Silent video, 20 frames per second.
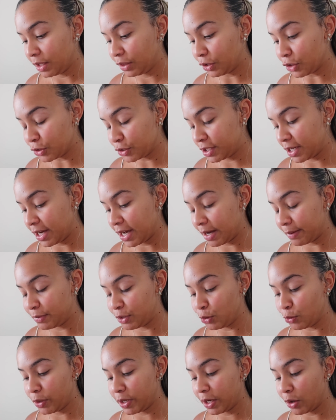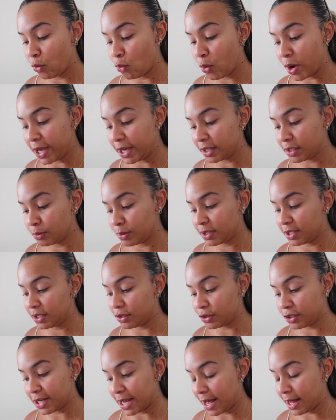Thursday, I'm doing wings with
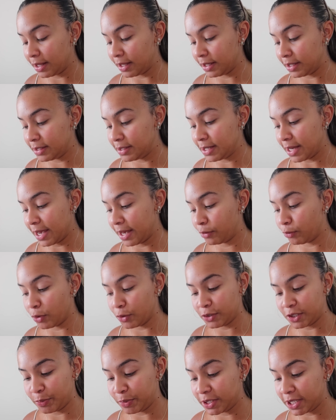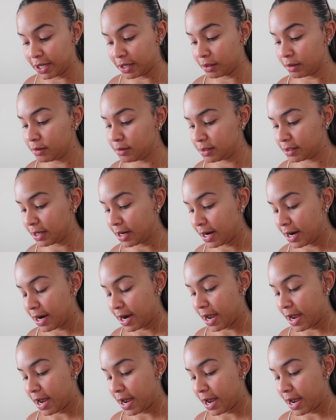Caesar salads and roasted potatoes.